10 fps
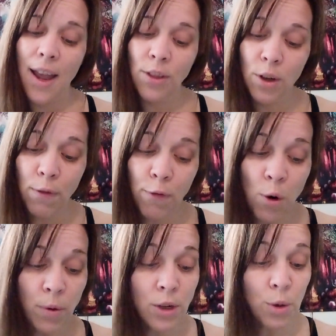and looked
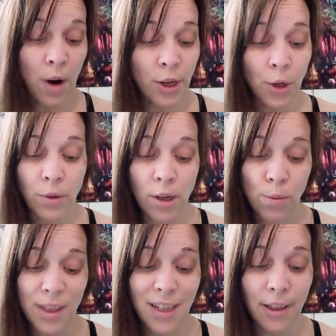forward to our
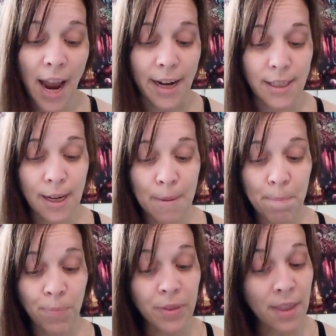union with delight.
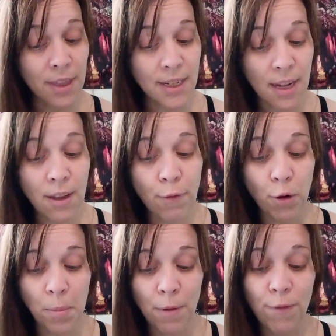Let the day
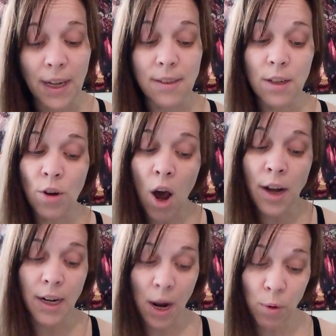therefore be fixed, and
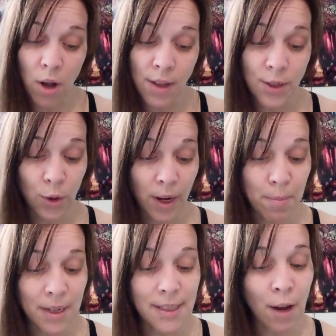on it I will
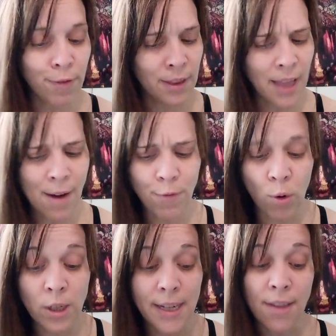consecrate myself in life
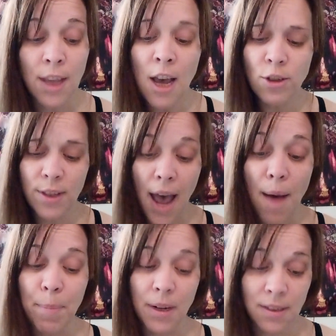or death to the
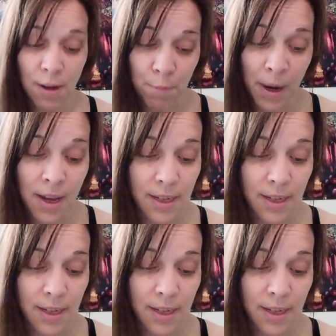happiness of my